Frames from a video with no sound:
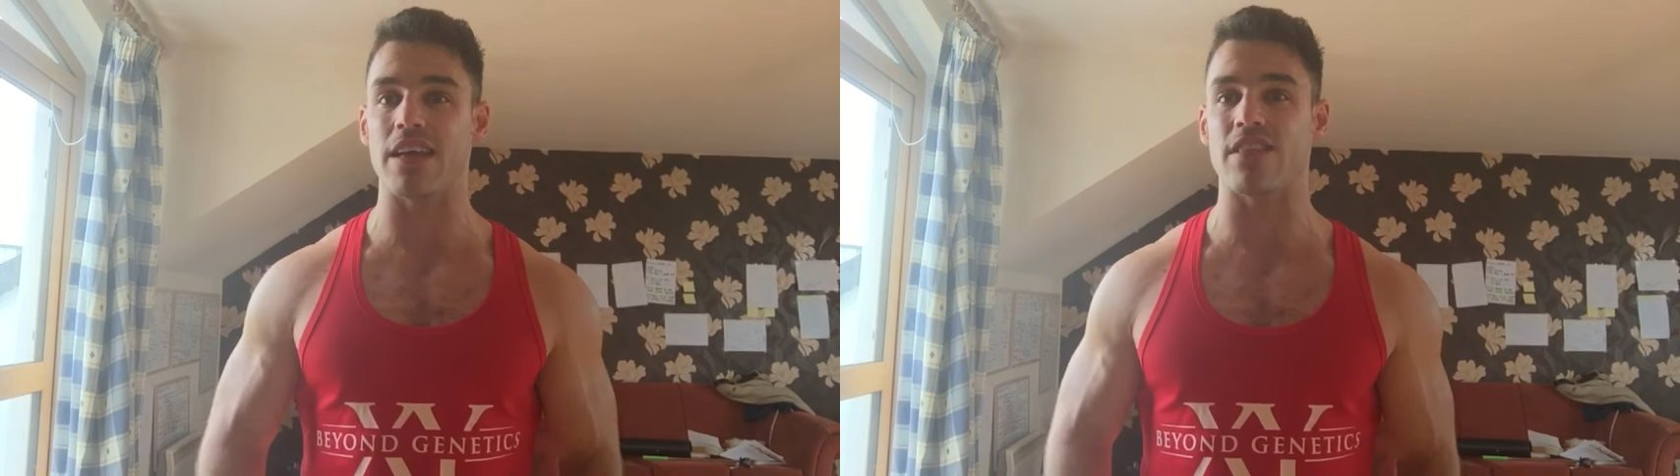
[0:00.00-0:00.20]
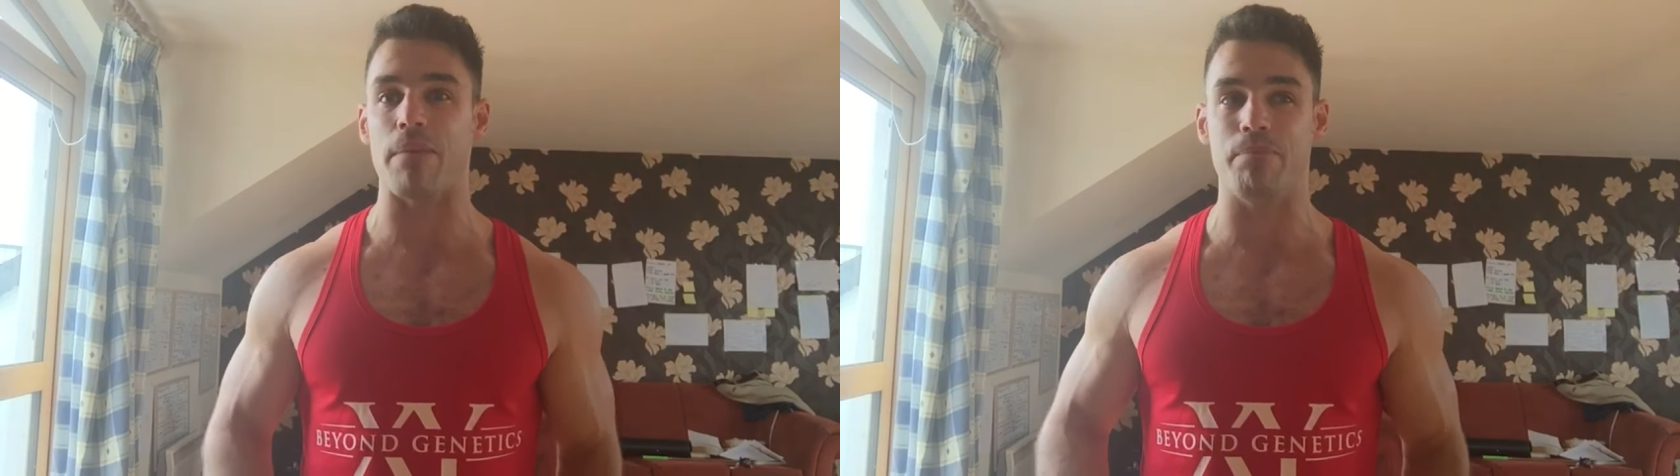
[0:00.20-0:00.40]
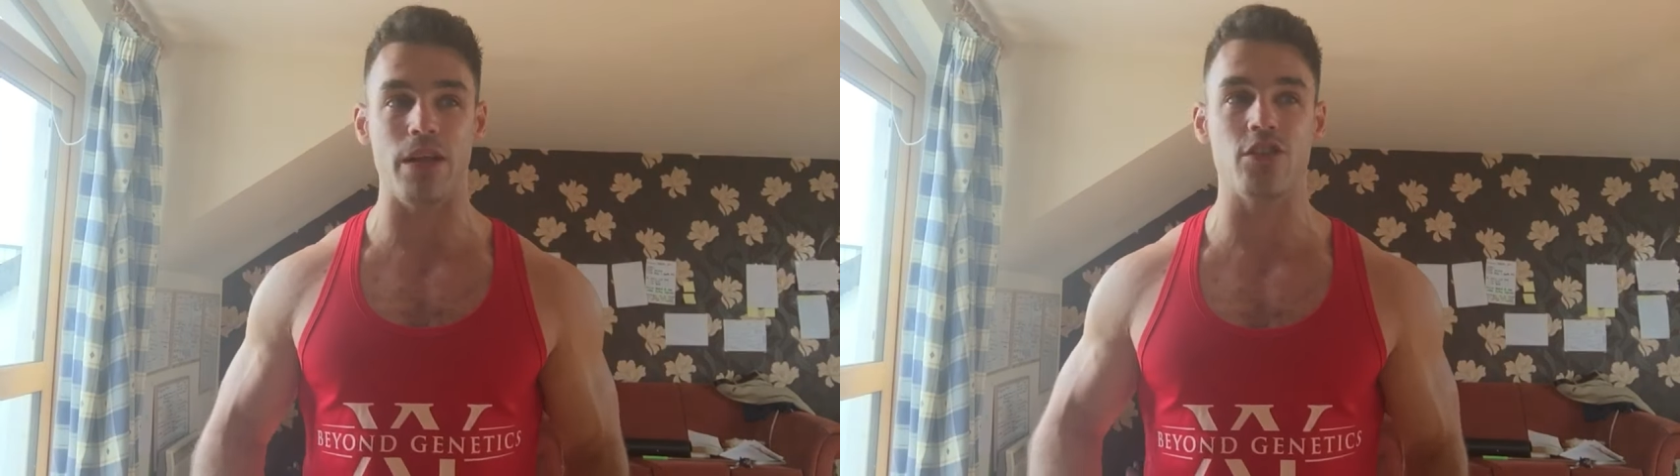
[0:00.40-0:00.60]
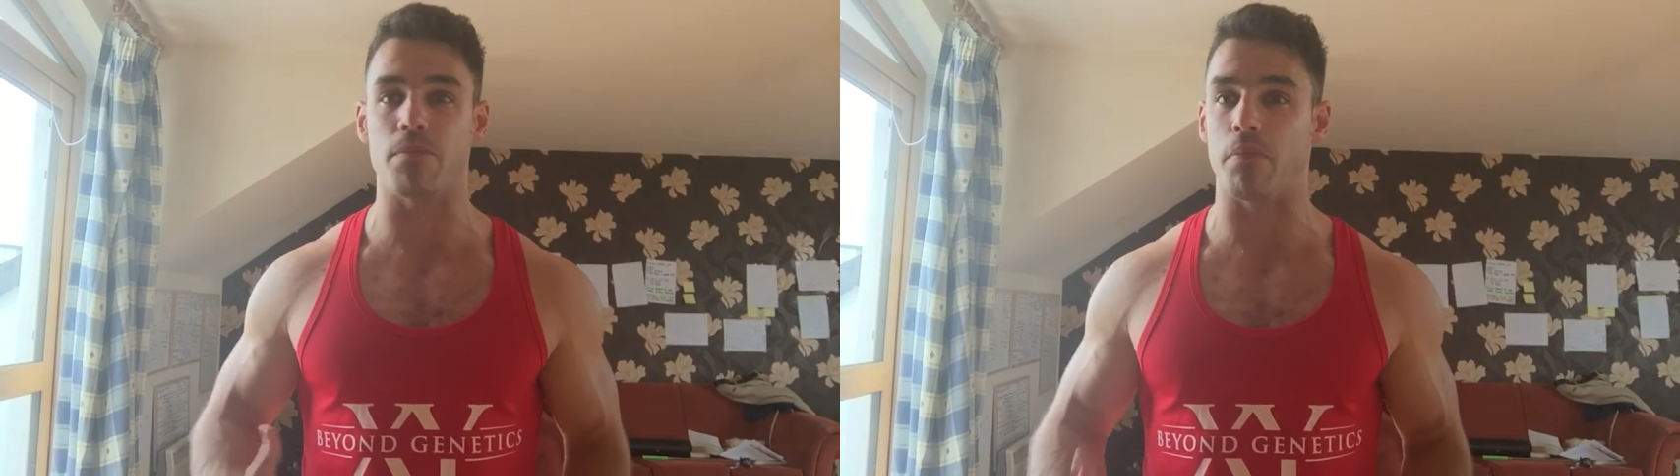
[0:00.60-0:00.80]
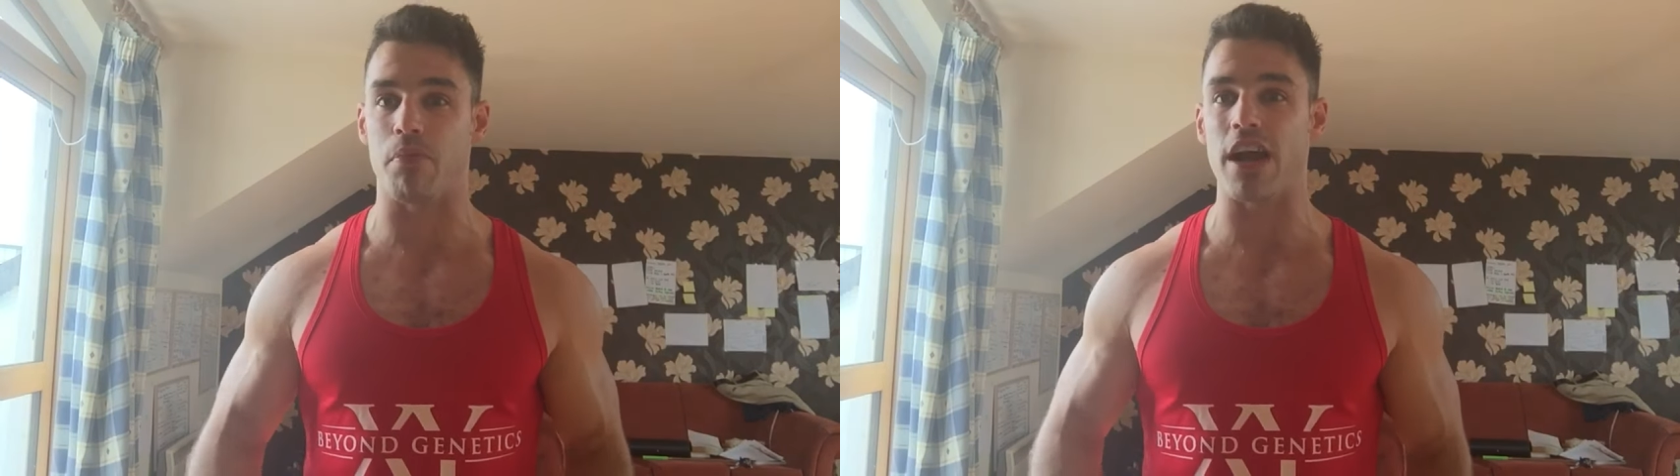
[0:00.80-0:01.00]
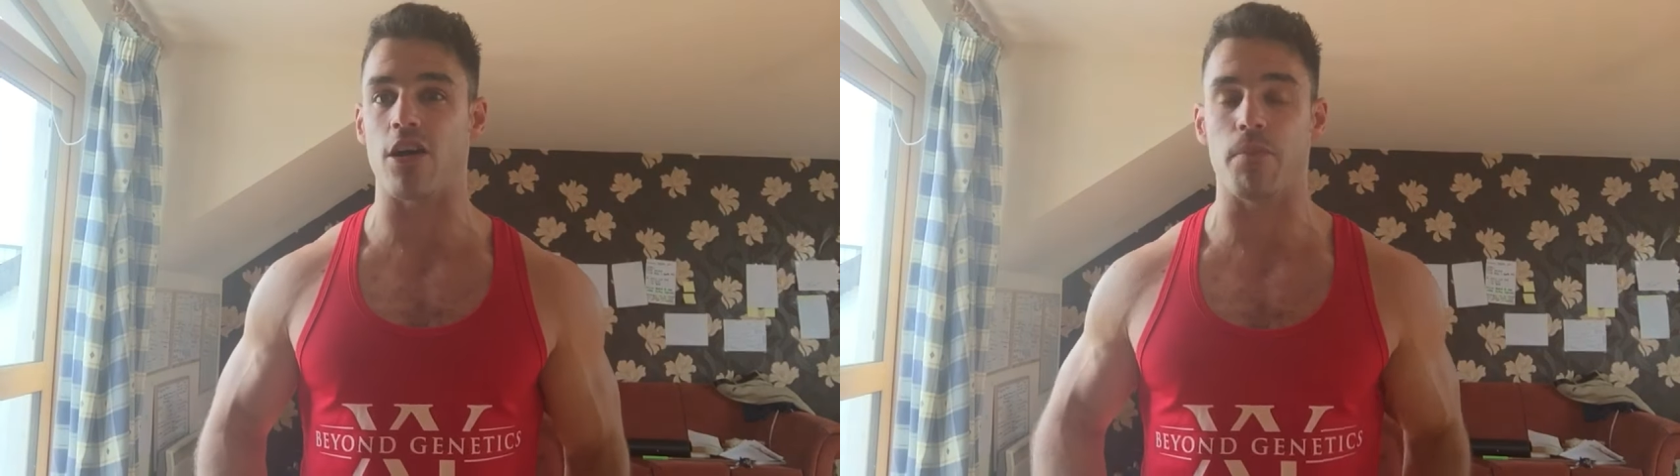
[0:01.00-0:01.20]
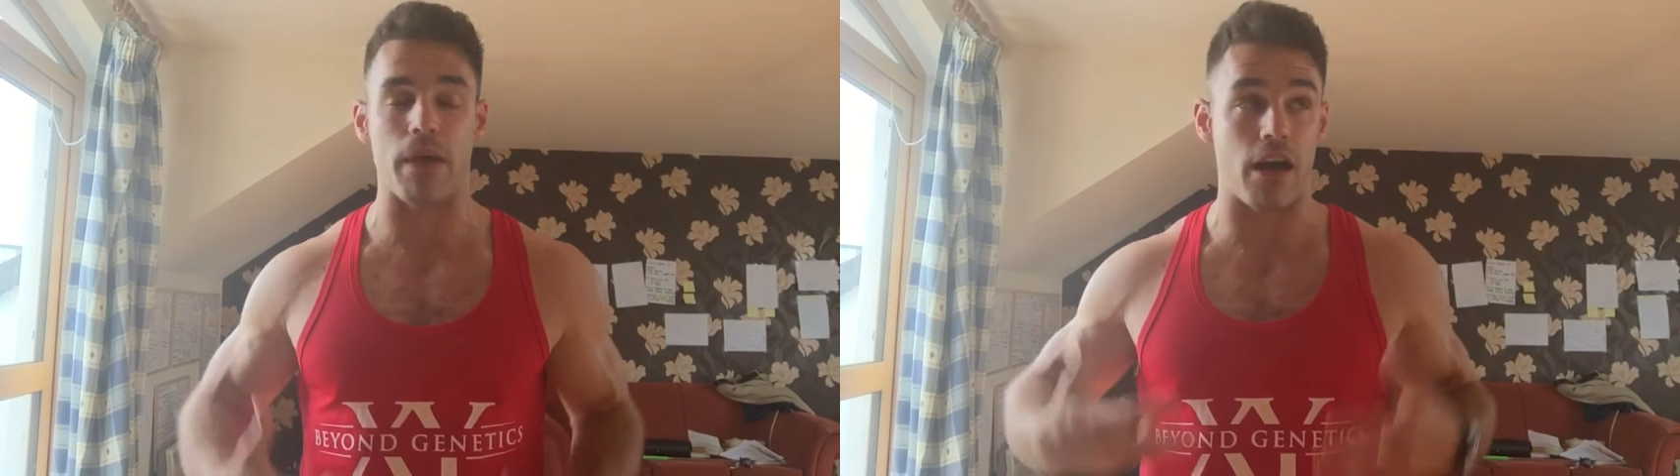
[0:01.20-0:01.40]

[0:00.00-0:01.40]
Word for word: gives that build up, a break up,